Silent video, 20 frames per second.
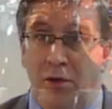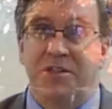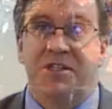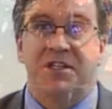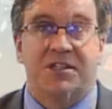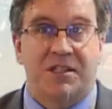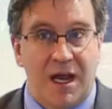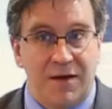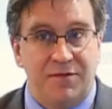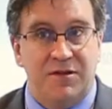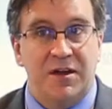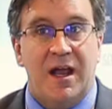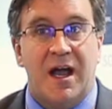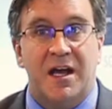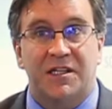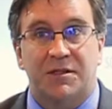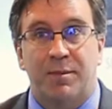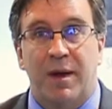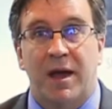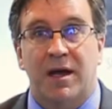it's a safety
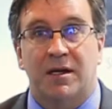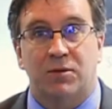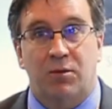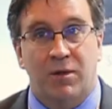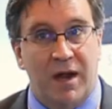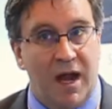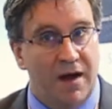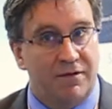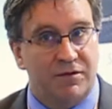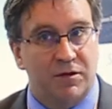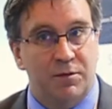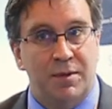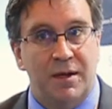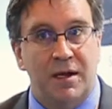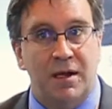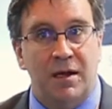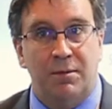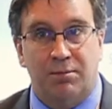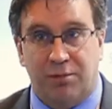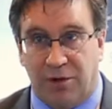aspect, we have to
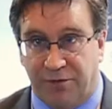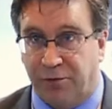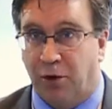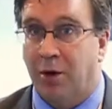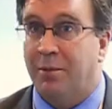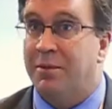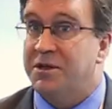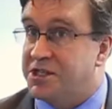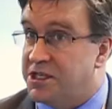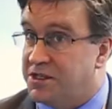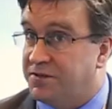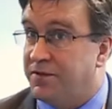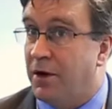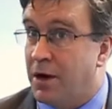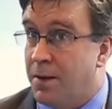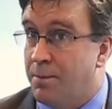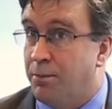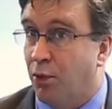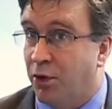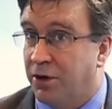be, performance is
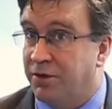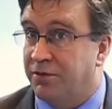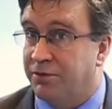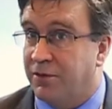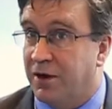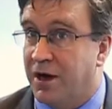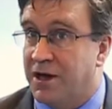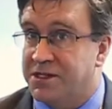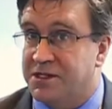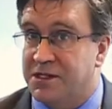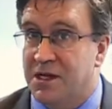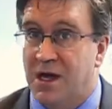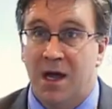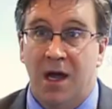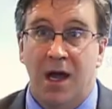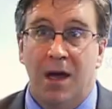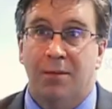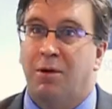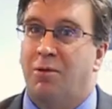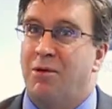very important for us,
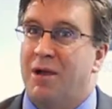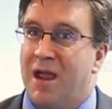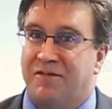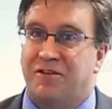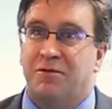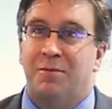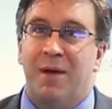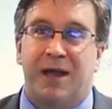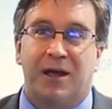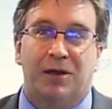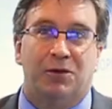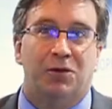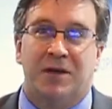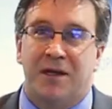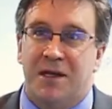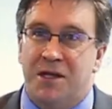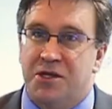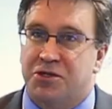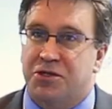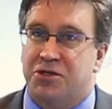but we have to make it look
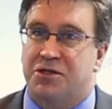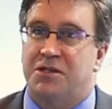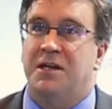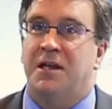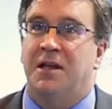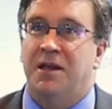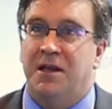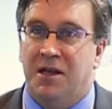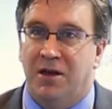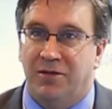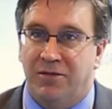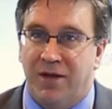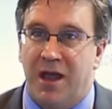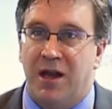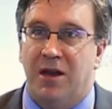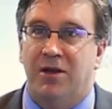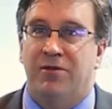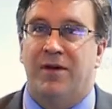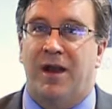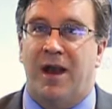interesting and
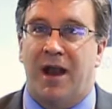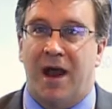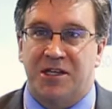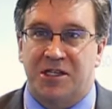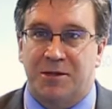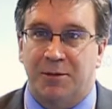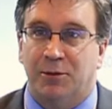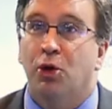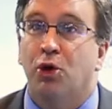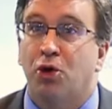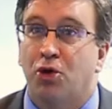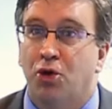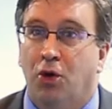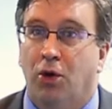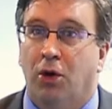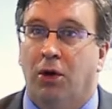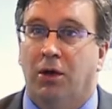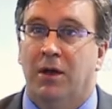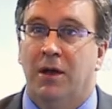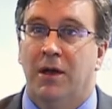innovative, and it has to look
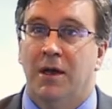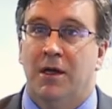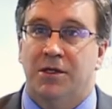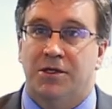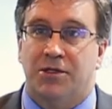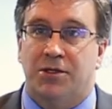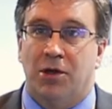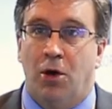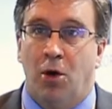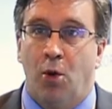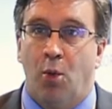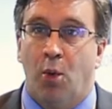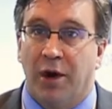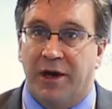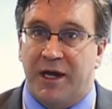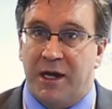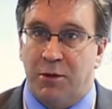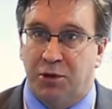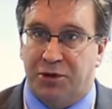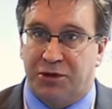cool. So
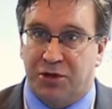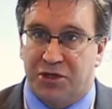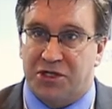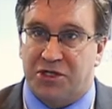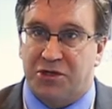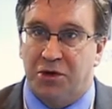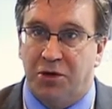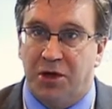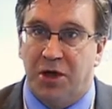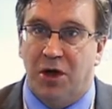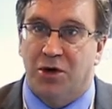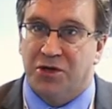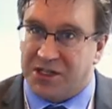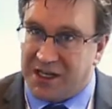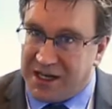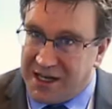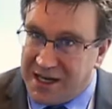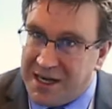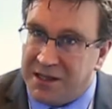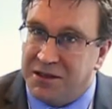working with those studios,
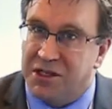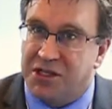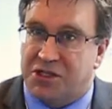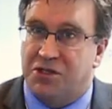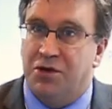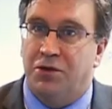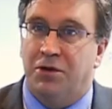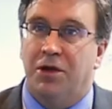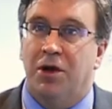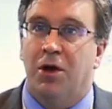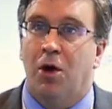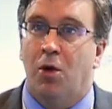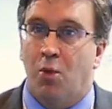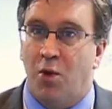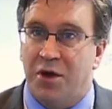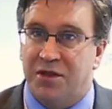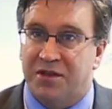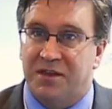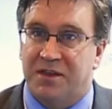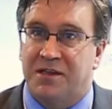in the studio,
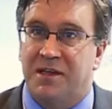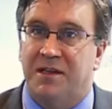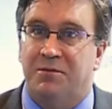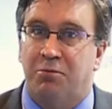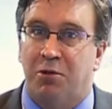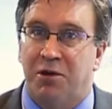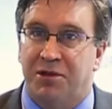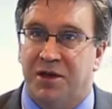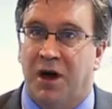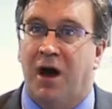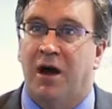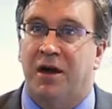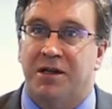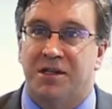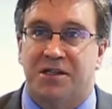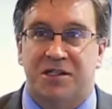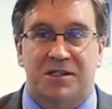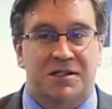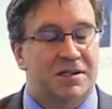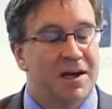with the
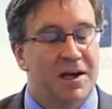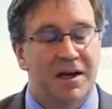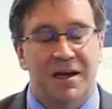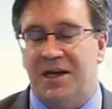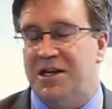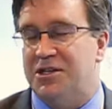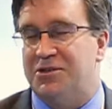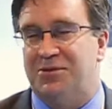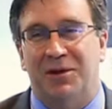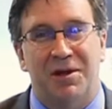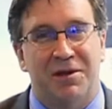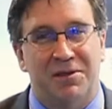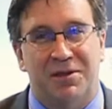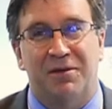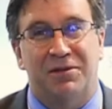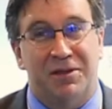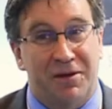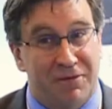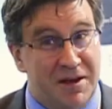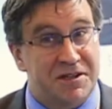artists, is really,
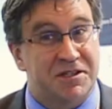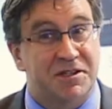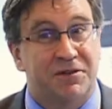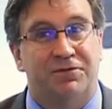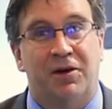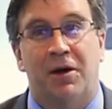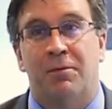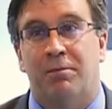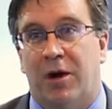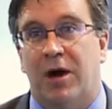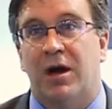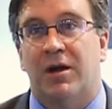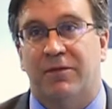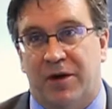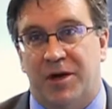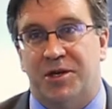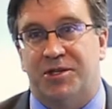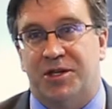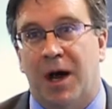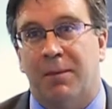that's the fun part of
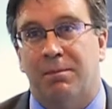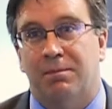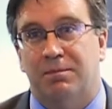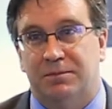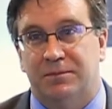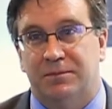our job.